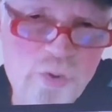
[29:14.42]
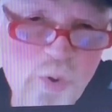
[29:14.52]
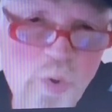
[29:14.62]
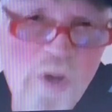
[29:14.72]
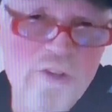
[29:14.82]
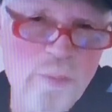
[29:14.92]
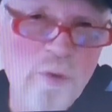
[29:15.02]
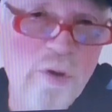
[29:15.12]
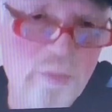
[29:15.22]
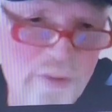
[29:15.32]
to the quantum
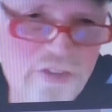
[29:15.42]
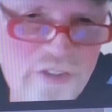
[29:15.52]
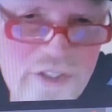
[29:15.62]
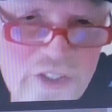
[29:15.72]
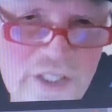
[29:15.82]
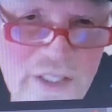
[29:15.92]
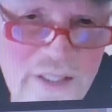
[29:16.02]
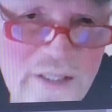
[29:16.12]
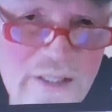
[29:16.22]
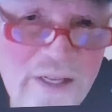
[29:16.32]
world, which is the
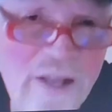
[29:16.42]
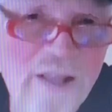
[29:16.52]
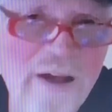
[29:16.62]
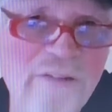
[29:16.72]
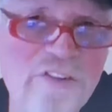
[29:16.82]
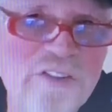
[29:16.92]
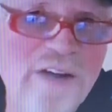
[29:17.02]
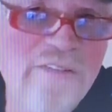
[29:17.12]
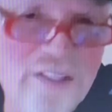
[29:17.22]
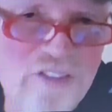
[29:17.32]
genie of stuff
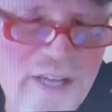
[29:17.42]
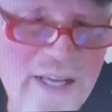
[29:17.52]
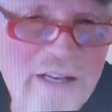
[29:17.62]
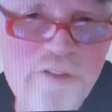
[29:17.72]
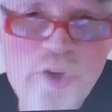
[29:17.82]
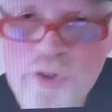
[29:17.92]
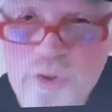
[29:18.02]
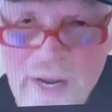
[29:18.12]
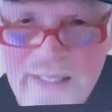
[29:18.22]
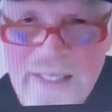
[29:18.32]
that's negative. You're
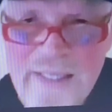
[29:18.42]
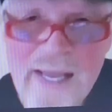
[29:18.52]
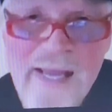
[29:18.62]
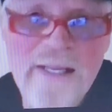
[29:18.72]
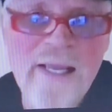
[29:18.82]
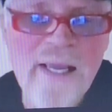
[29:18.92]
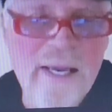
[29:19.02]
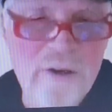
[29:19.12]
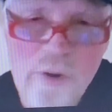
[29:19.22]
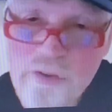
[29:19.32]
attracting that,
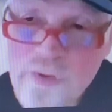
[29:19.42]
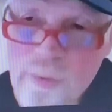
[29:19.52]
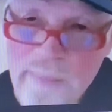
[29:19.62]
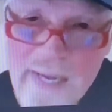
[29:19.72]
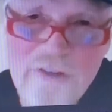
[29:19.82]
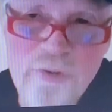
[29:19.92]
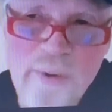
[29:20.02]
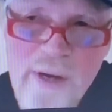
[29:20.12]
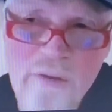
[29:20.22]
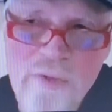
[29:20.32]
and it also impacts your
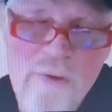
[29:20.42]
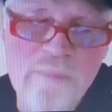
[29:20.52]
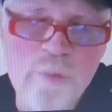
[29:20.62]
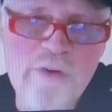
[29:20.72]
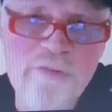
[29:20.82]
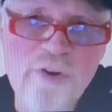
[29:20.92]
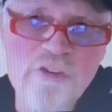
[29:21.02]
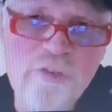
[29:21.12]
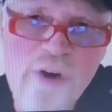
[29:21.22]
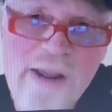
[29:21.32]
health. You first
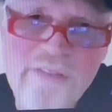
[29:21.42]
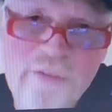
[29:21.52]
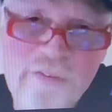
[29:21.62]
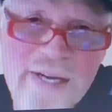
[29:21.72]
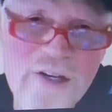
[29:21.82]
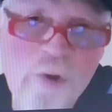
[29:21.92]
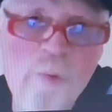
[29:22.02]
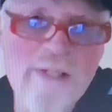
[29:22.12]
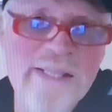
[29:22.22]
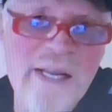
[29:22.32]
of all have to find out
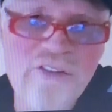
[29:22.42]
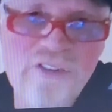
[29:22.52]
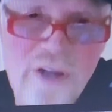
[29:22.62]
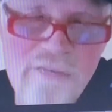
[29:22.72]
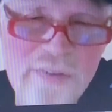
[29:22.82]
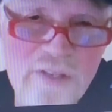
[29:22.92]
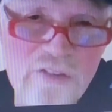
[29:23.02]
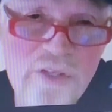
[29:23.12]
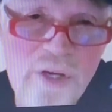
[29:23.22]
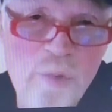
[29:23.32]
what that stuff
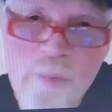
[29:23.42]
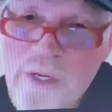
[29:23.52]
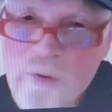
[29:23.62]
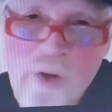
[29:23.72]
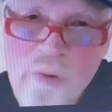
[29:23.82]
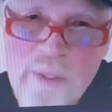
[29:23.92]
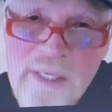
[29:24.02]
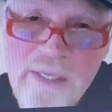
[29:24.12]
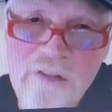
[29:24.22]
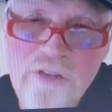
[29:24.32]
is. We don't know what it
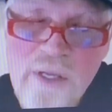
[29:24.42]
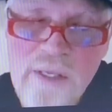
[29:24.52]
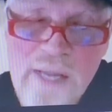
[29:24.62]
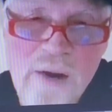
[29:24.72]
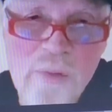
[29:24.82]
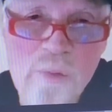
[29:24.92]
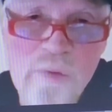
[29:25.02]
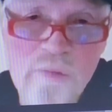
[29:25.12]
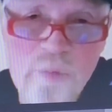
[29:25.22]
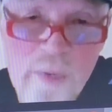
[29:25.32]
is. Now,
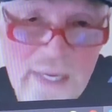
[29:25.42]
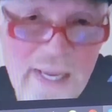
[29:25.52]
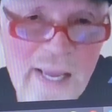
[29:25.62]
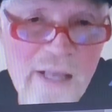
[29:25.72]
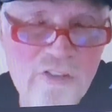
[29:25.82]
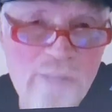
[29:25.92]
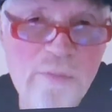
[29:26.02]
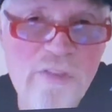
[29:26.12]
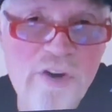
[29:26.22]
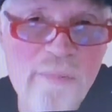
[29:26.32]
we as
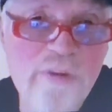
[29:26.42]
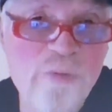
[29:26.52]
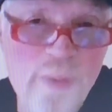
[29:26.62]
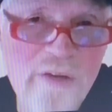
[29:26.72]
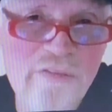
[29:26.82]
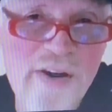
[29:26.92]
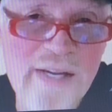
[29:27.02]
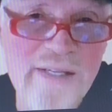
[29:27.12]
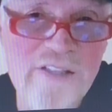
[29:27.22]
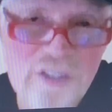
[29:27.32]
hypnotherapists, we can
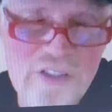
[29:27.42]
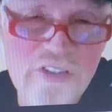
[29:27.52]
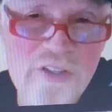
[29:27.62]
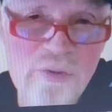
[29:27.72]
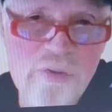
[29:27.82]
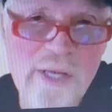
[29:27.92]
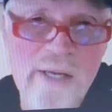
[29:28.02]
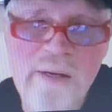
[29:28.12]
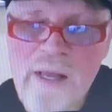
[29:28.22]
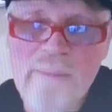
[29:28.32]
find it. It's easy to do
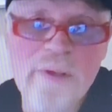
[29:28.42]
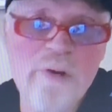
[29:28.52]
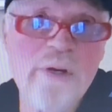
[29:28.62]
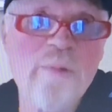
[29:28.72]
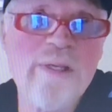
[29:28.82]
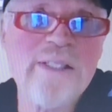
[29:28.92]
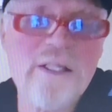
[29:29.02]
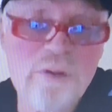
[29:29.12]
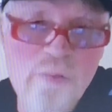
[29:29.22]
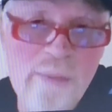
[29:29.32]
that. But only
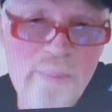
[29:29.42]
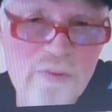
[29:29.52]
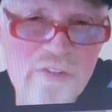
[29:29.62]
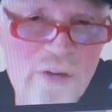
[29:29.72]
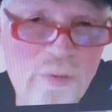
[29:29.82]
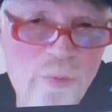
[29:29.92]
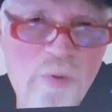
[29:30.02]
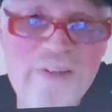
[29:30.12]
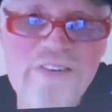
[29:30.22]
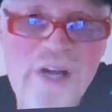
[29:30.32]
1/10 of 1% of the
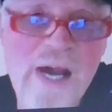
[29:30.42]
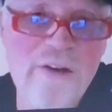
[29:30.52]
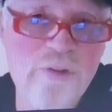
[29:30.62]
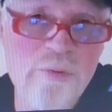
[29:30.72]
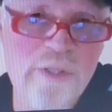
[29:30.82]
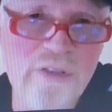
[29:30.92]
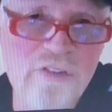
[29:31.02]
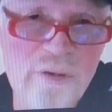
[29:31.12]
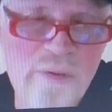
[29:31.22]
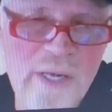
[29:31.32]
world even know how to do this,
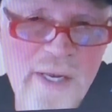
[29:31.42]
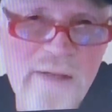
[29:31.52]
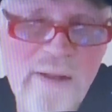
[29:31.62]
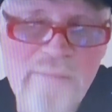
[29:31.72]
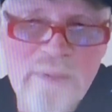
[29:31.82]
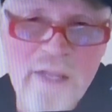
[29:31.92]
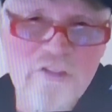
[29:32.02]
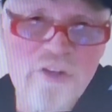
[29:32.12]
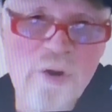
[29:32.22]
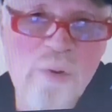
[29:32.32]
okay? And
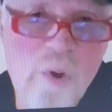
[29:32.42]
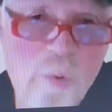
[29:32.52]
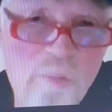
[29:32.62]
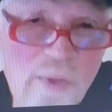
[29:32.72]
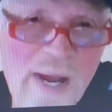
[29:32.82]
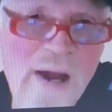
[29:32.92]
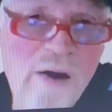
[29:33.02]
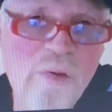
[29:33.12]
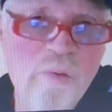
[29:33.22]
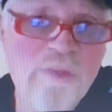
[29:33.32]
so
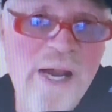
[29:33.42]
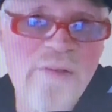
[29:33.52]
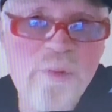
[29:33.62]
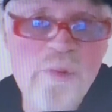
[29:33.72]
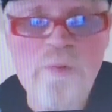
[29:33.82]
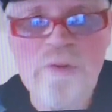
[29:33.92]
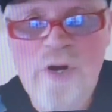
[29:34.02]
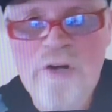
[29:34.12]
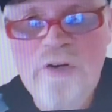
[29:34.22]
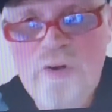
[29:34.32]
now, down the road, when
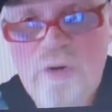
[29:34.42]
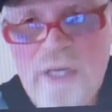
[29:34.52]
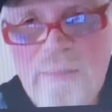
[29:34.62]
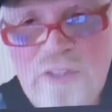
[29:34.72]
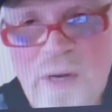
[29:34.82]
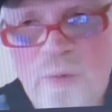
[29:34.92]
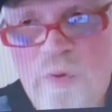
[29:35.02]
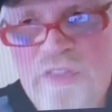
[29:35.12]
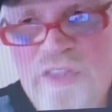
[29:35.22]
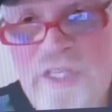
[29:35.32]
Dr. Cook comes out
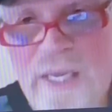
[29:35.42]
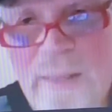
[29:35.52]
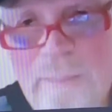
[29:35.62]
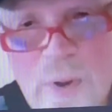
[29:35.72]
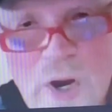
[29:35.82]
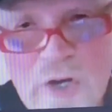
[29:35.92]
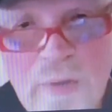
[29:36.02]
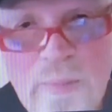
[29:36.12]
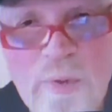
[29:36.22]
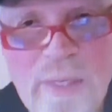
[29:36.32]
with the
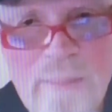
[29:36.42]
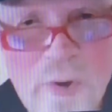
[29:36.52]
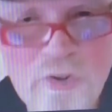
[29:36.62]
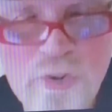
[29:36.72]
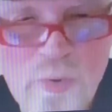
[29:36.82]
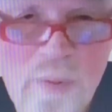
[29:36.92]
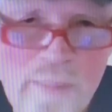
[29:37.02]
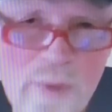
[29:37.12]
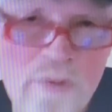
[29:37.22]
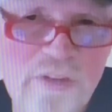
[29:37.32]
imponderable emotional
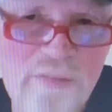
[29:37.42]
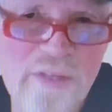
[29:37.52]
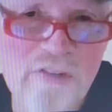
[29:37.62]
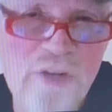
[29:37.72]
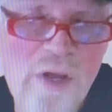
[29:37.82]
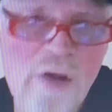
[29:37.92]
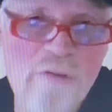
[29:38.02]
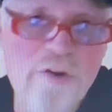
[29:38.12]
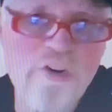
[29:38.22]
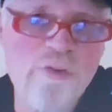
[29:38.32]
components of this,
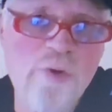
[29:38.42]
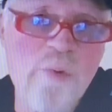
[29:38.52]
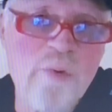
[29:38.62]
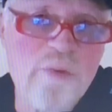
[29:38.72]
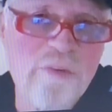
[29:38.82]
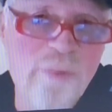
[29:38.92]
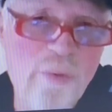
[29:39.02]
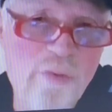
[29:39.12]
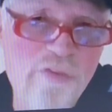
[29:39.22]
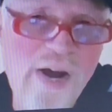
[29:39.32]
first of all, we'll
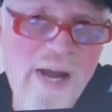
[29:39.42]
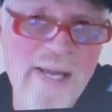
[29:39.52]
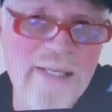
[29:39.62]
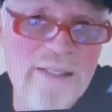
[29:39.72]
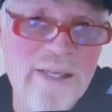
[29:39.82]
find